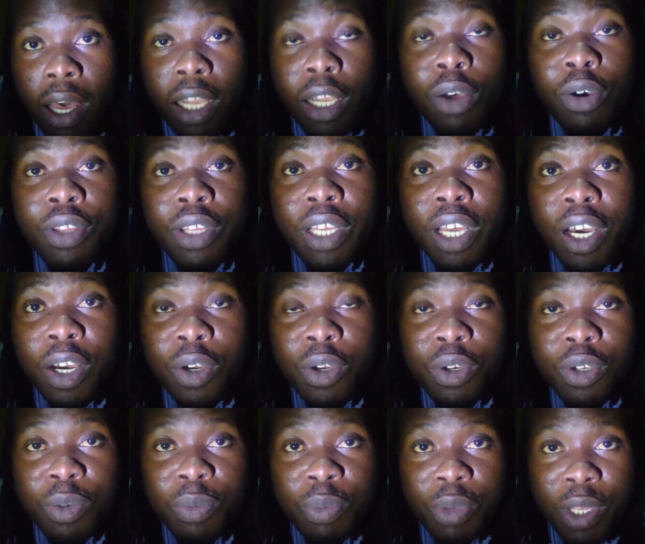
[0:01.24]
Hello there,
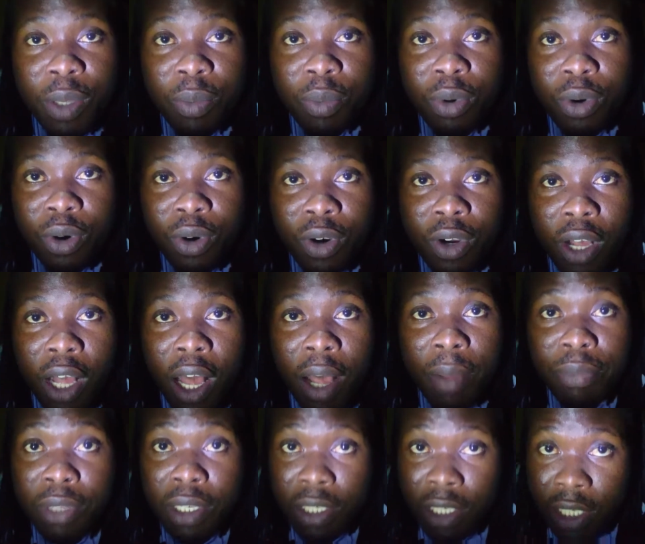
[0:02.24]
good people.
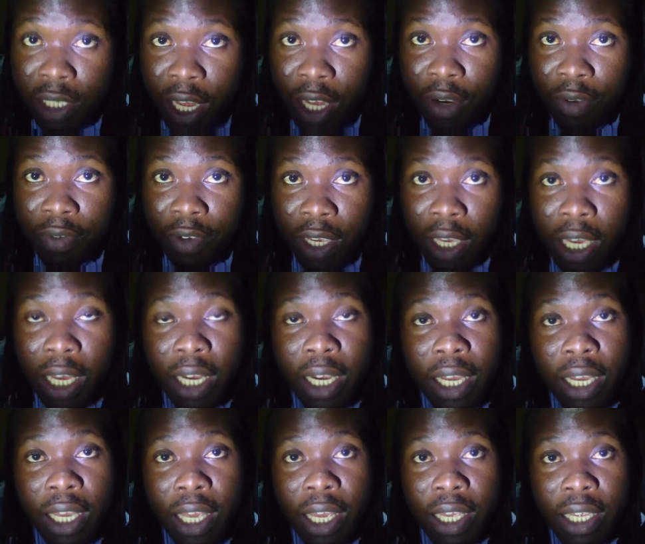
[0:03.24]
I'm the son of a gun
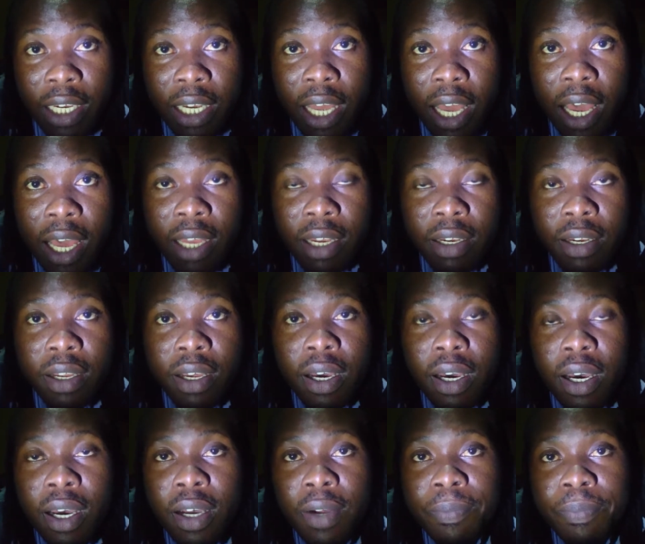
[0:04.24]
again, and
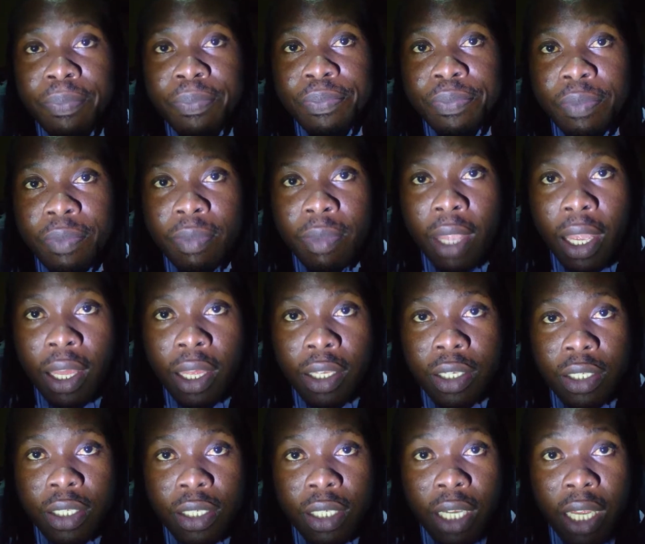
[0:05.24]

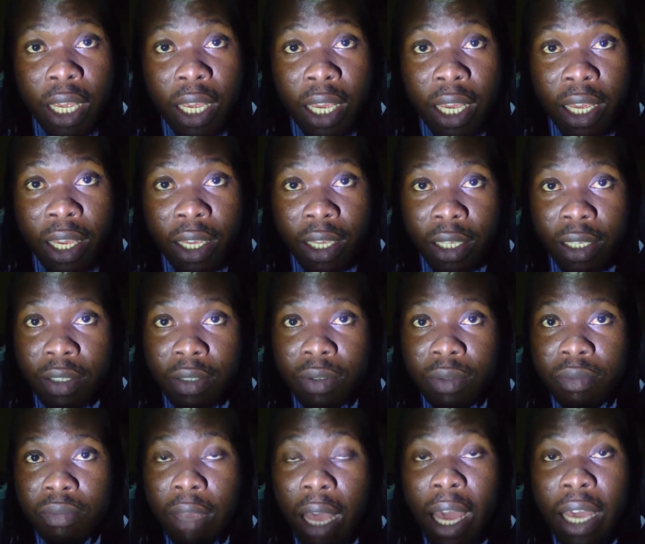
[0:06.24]
today
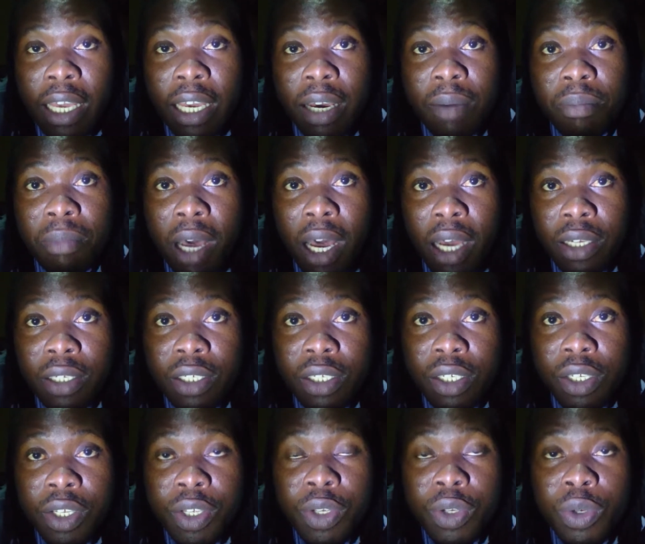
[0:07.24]
I come back to
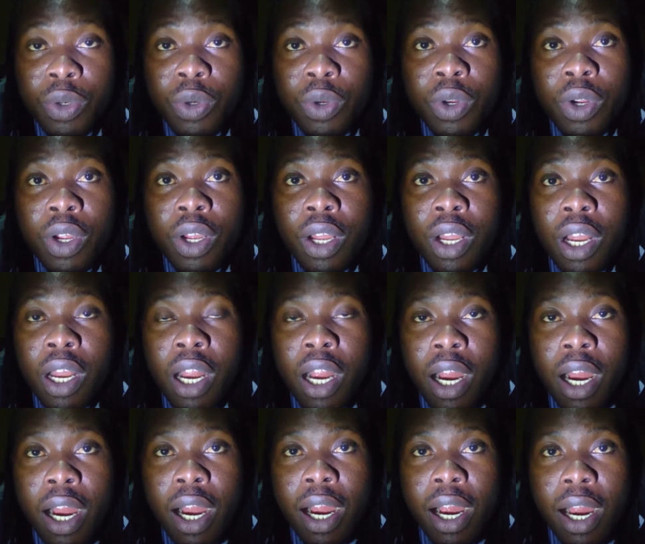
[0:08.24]
you.
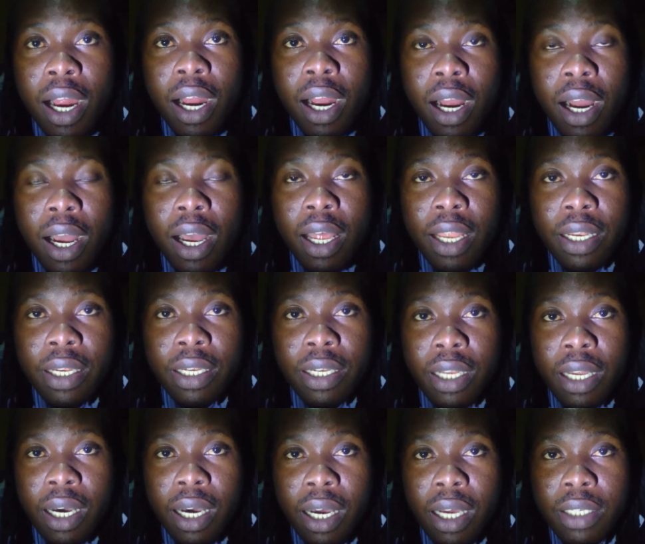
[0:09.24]
And
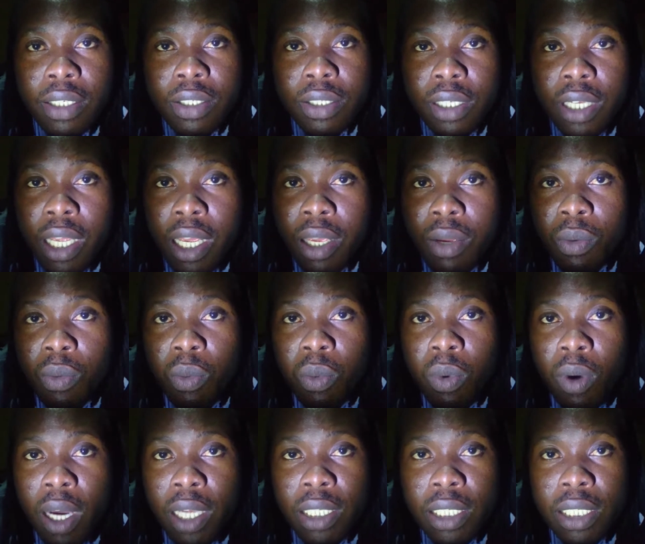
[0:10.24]
today
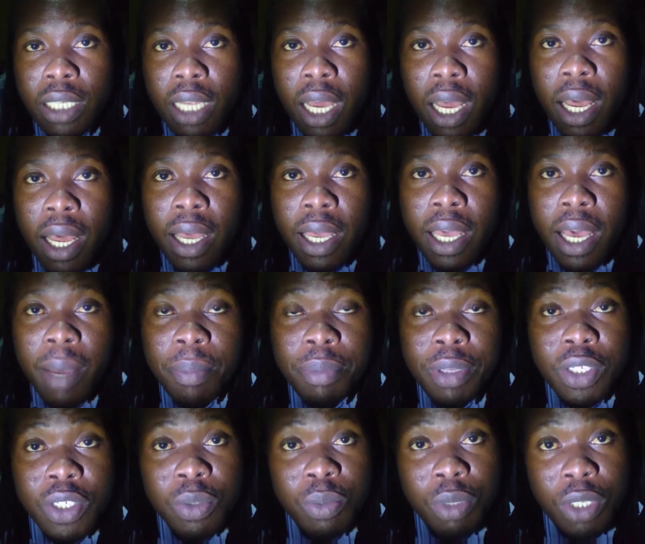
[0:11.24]
what I
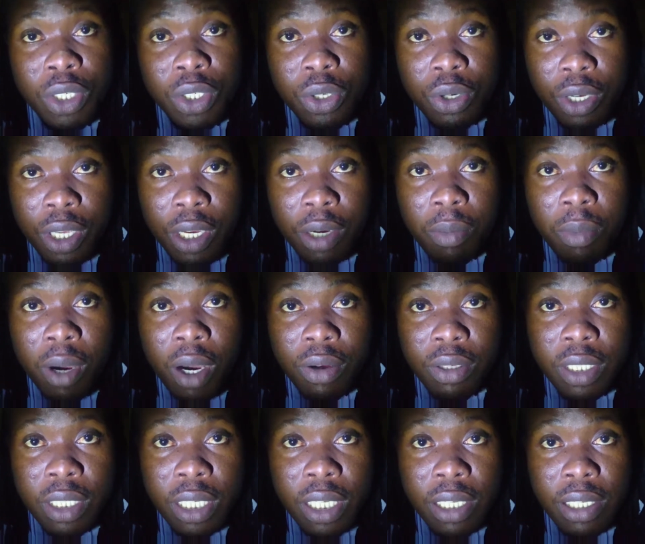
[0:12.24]
happen to be talking
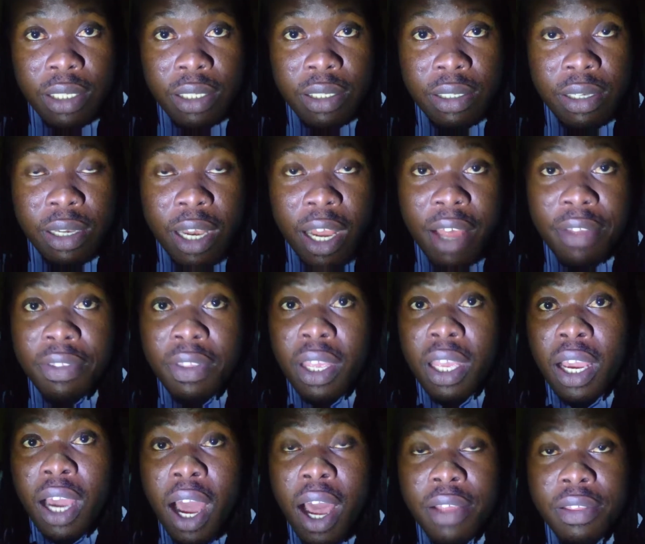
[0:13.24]
about is
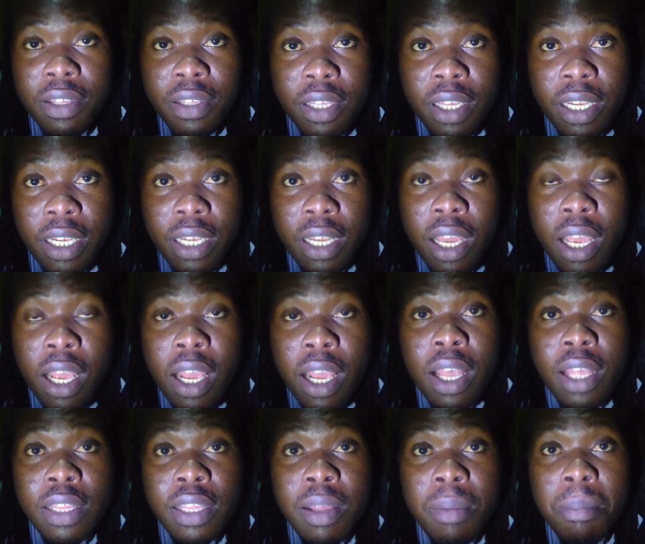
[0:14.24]
nothing other than
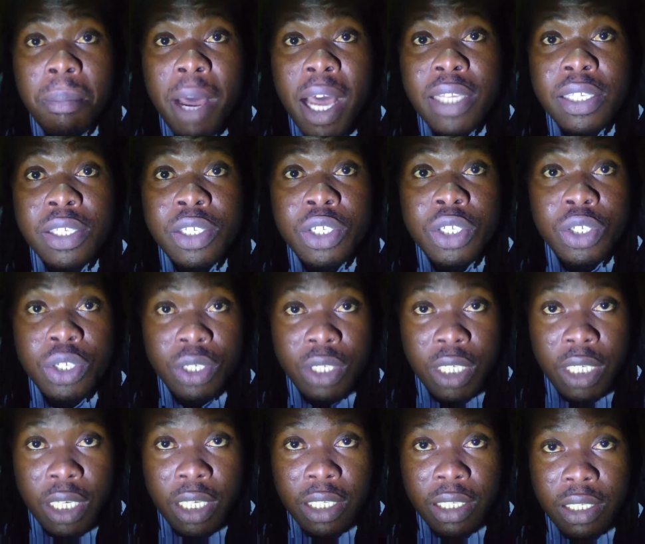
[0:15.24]
the mass
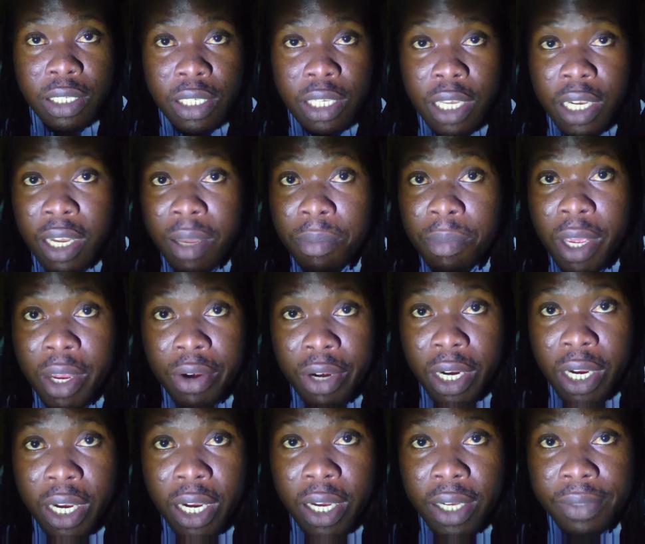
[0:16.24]
shootings in
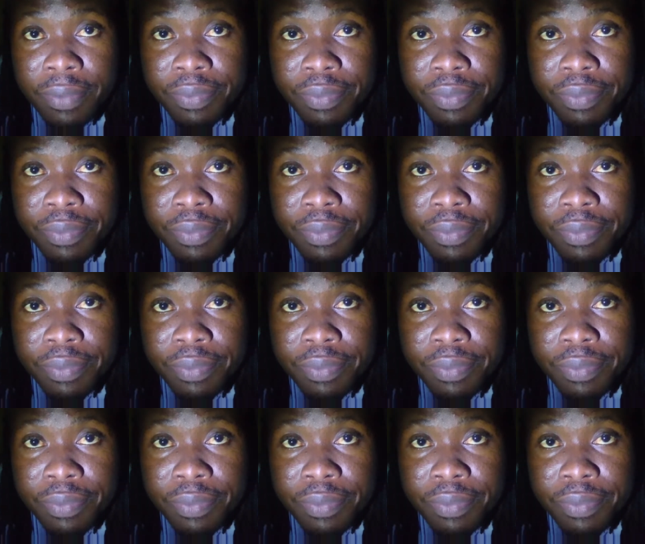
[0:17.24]
America.